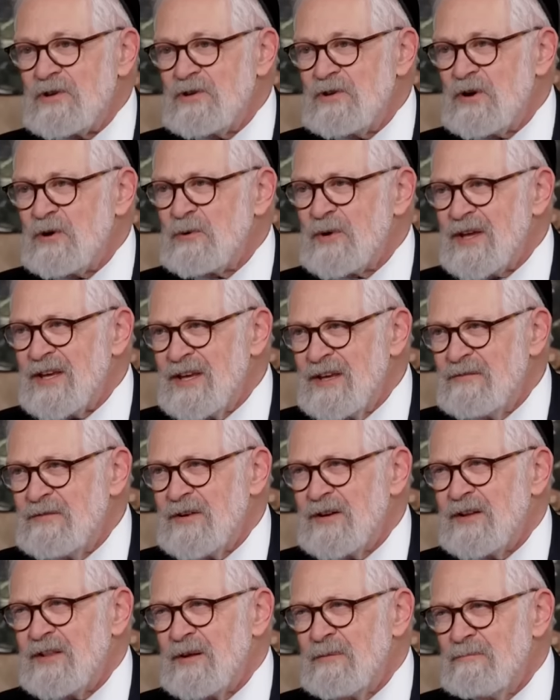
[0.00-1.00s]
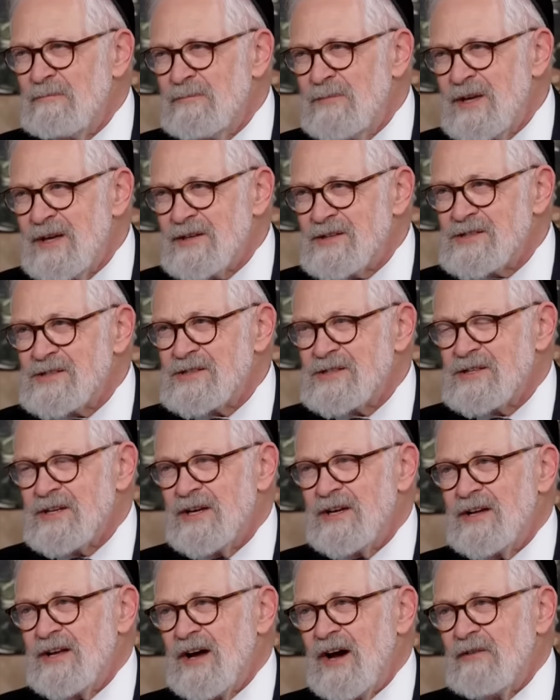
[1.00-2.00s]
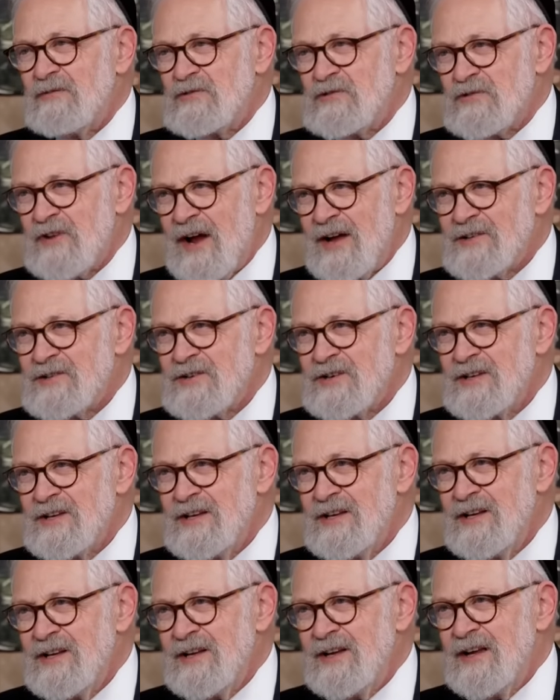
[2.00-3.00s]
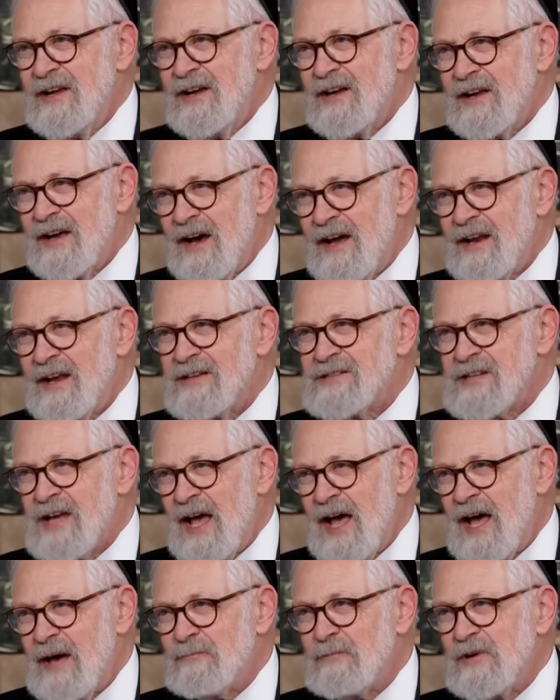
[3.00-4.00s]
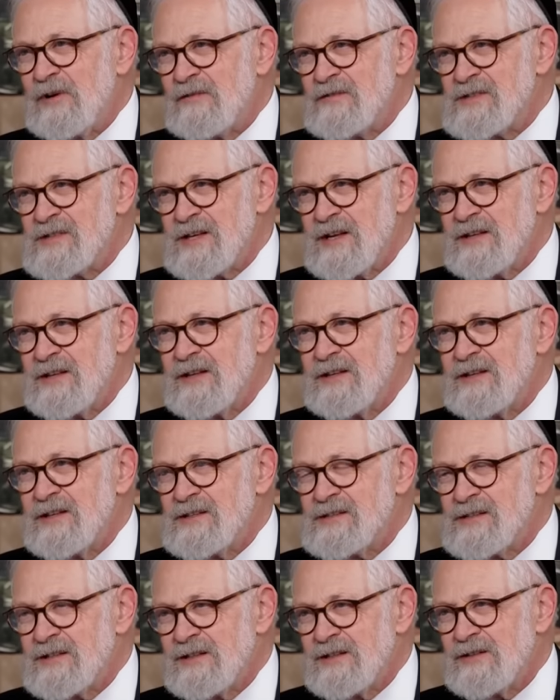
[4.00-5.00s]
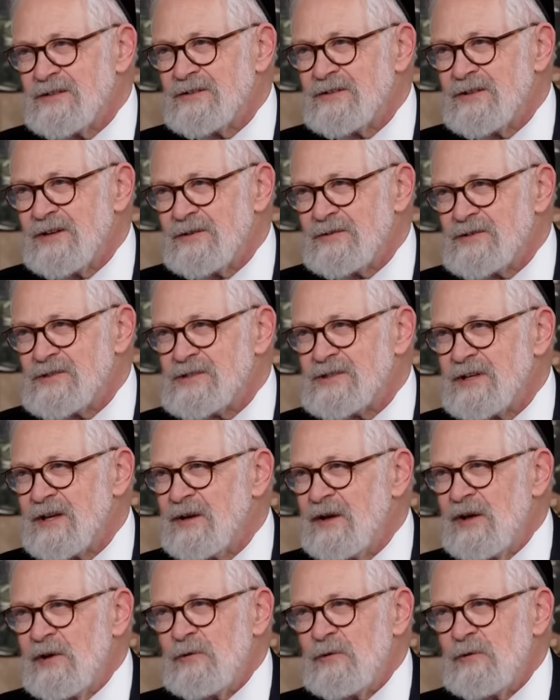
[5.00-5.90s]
But you know, even in the midst of tragedy, God has a habit of sending these little notes.